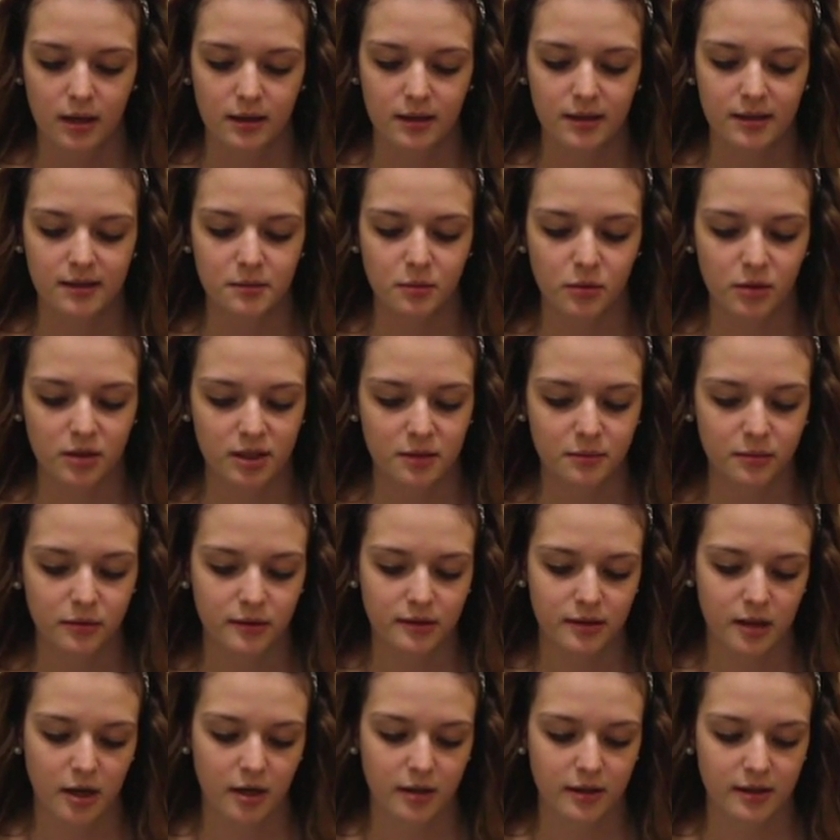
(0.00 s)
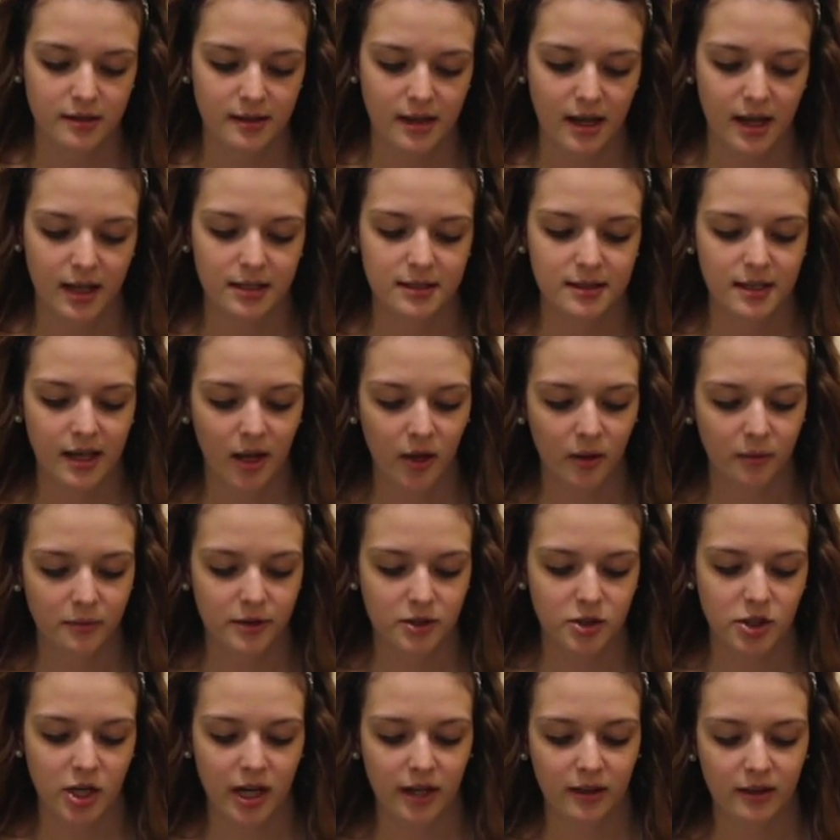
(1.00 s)
These principles are designed to help
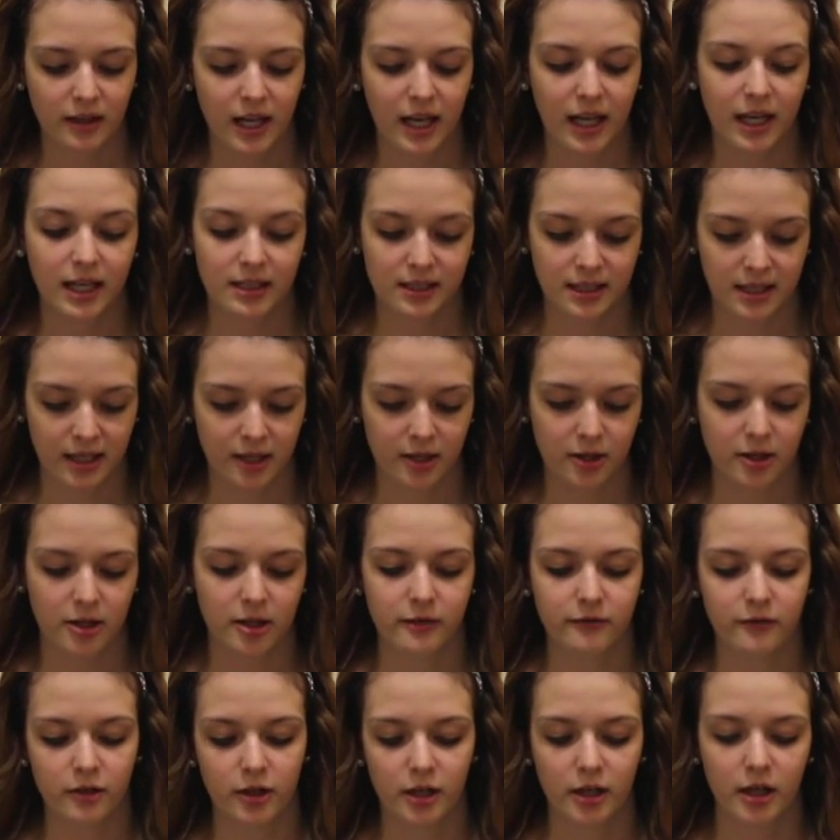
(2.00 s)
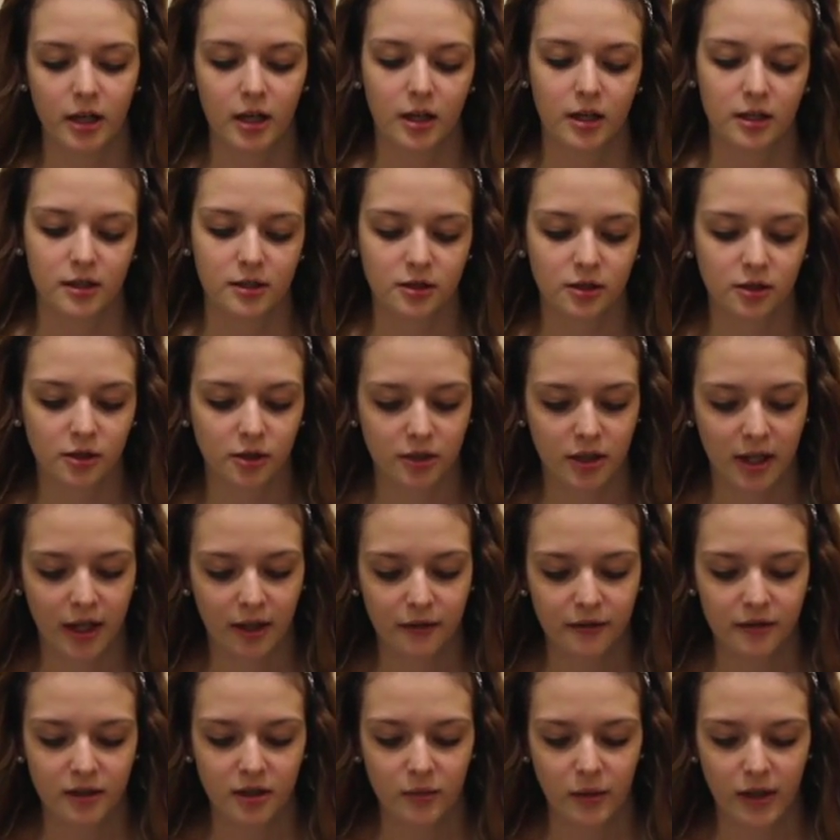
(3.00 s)
the child and caregiver to learn
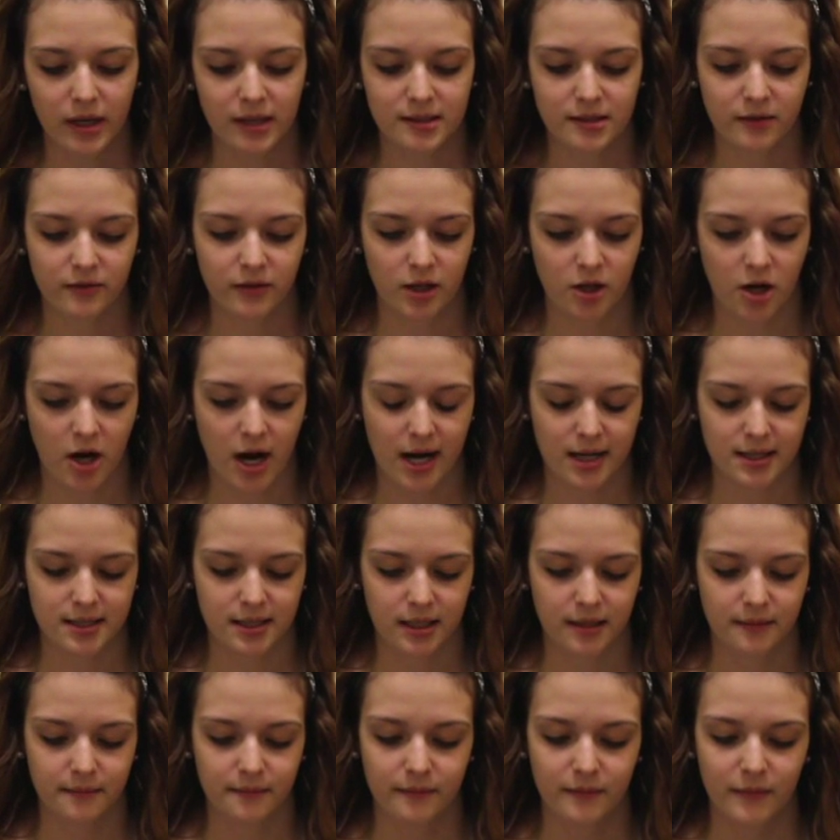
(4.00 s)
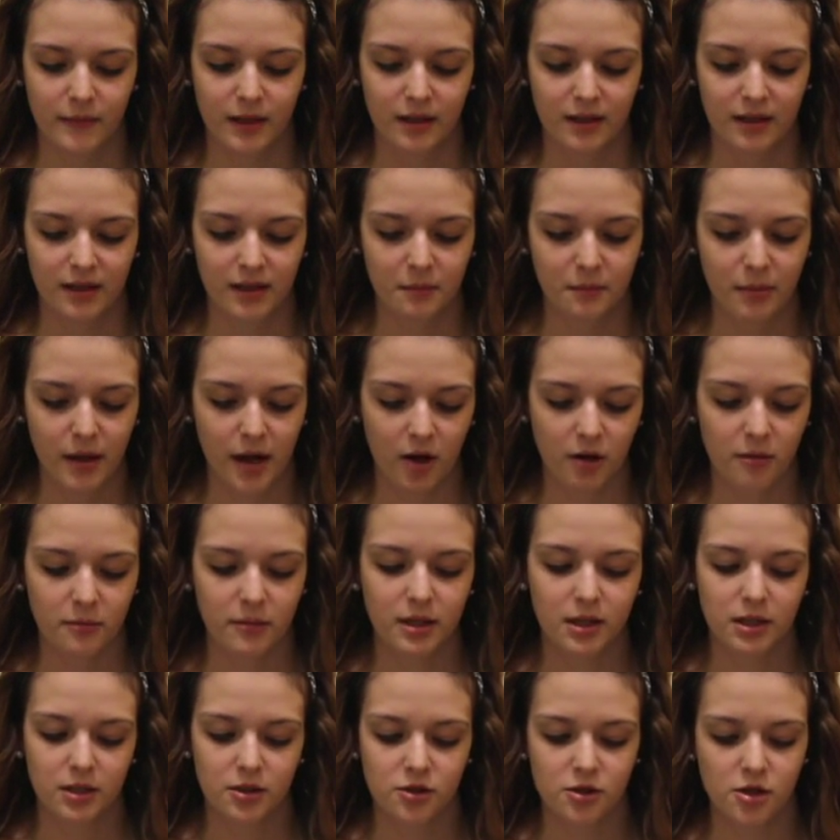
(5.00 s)
healthy ways of interacting.
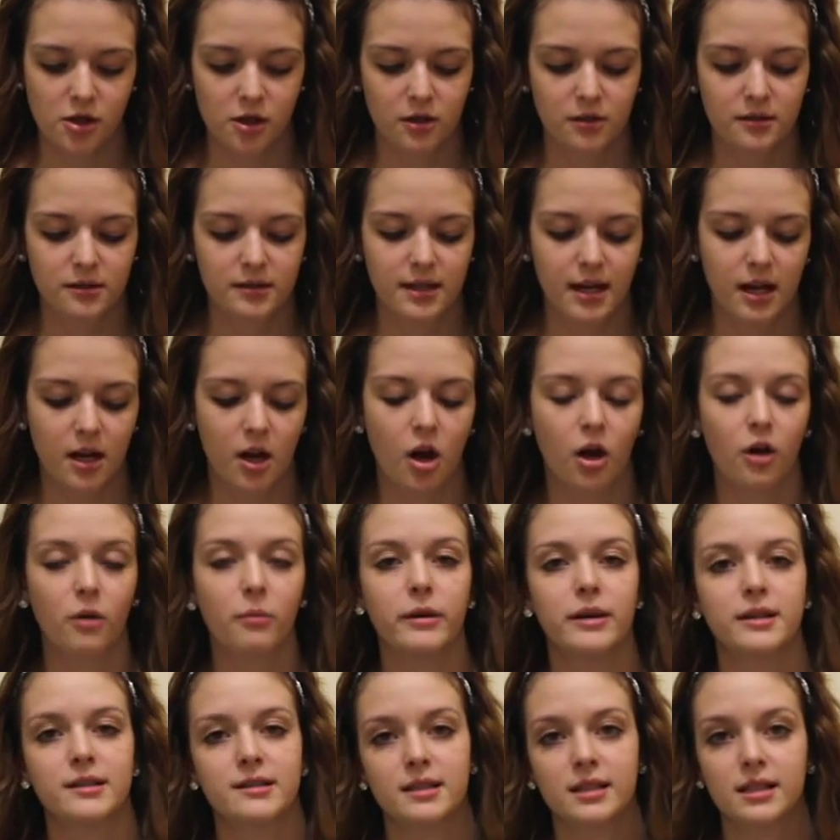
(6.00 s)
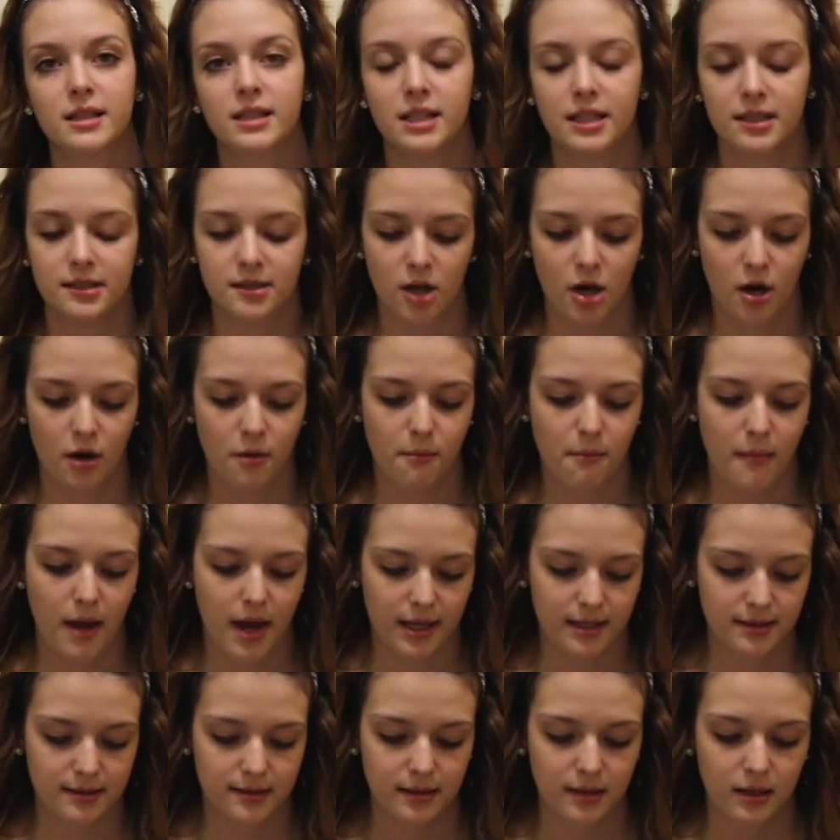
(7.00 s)
Empowerment ensures that all basic needs are
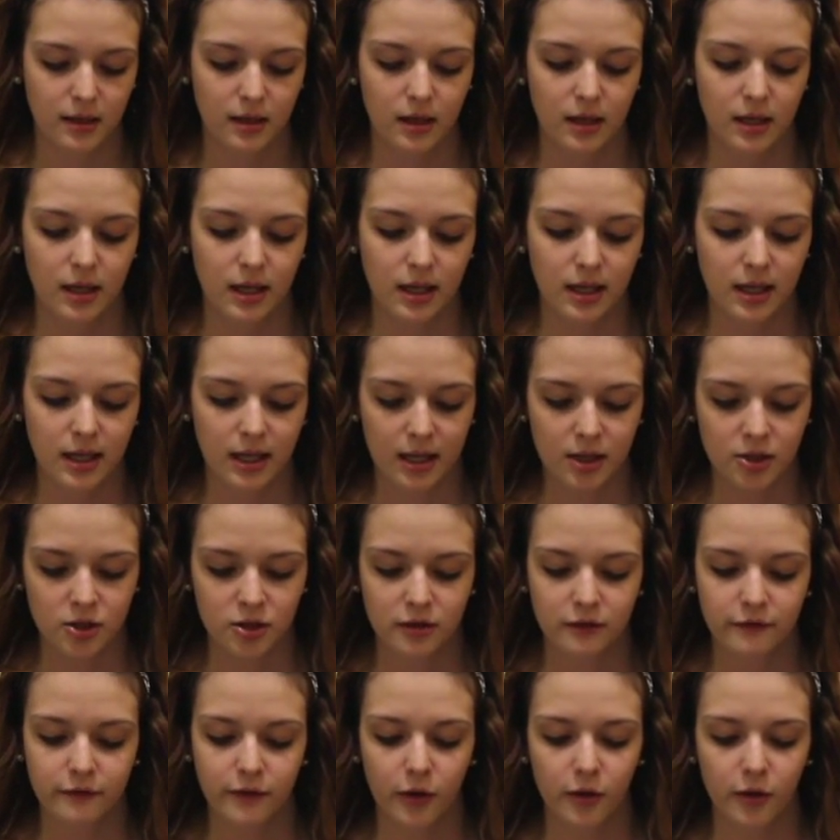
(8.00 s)
met. Connection